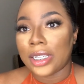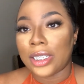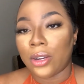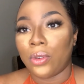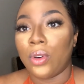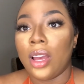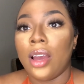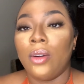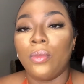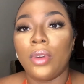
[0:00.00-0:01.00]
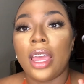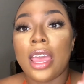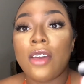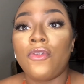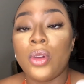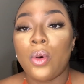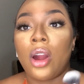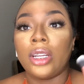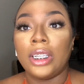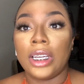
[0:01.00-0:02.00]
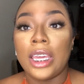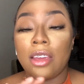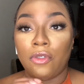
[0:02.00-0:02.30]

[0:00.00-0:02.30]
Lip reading: So if you are looking